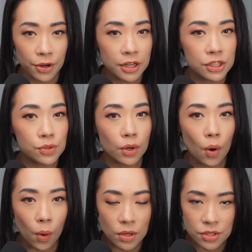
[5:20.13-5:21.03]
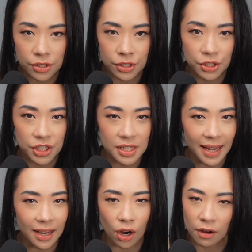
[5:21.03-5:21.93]
you could do a course or two just to
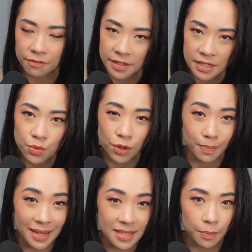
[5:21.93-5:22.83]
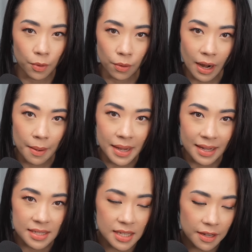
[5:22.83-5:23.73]
gain confidence with basic programming
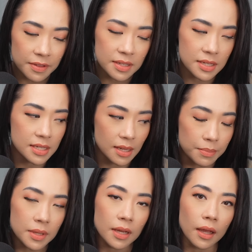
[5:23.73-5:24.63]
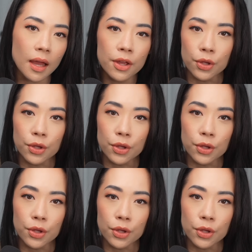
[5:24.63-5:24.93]
and see if this is something